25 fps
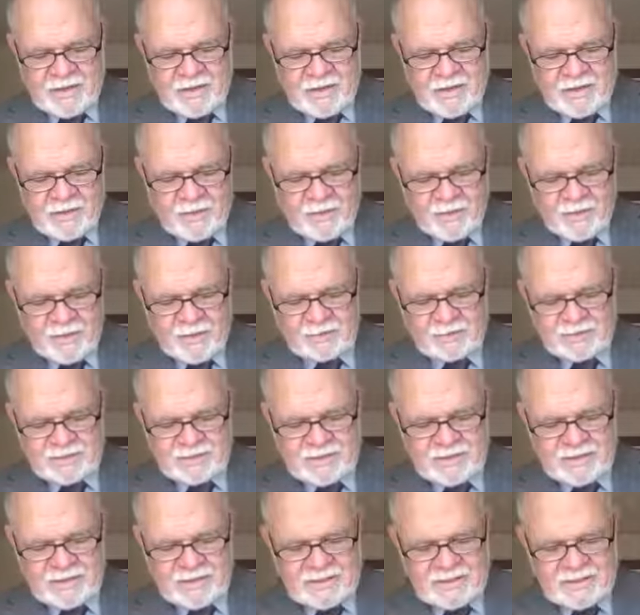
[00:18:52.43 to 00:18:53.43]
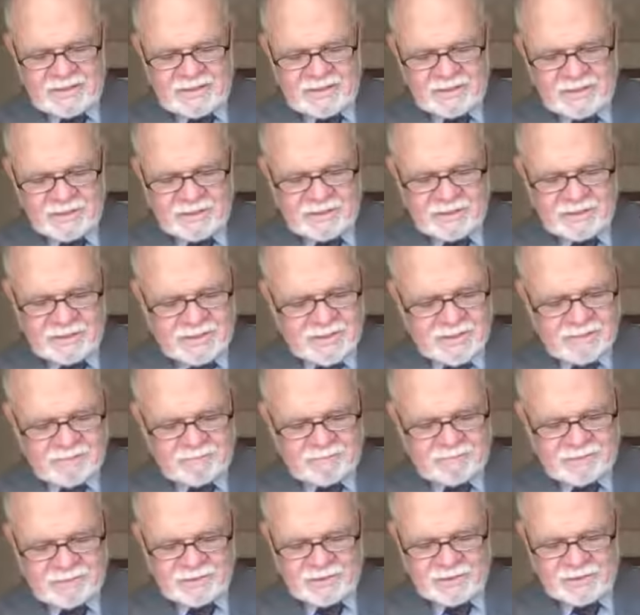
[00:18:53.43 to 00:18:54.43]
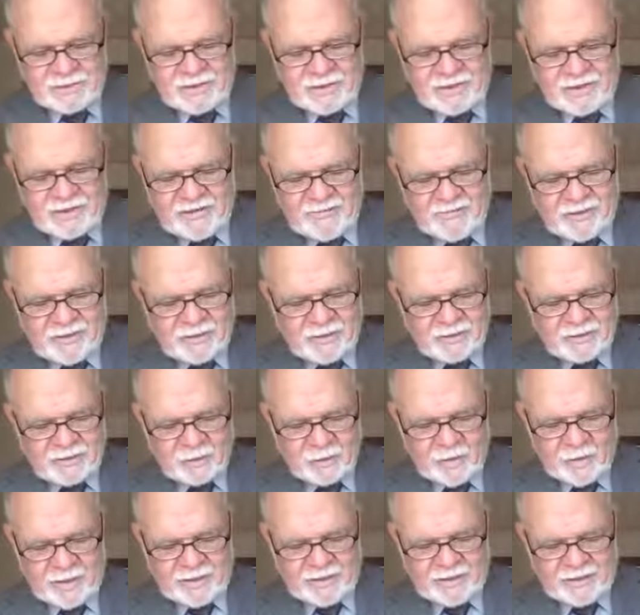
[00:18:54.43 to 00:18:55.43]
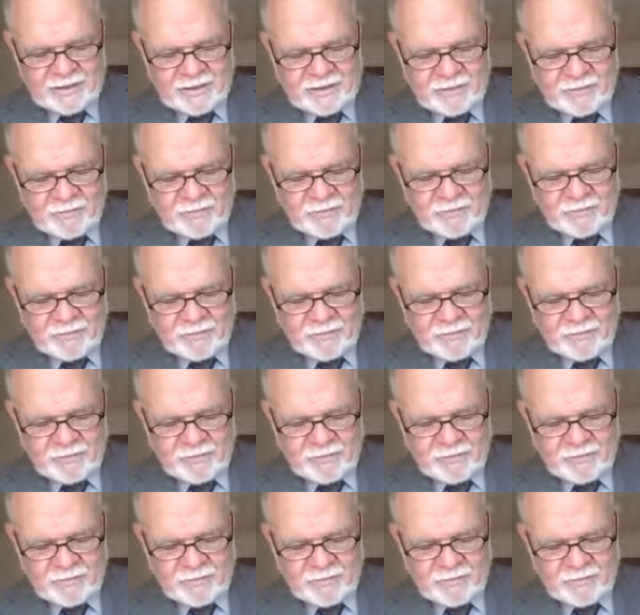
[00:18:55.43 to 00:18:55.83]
The woman said to him, "Sir, give me this water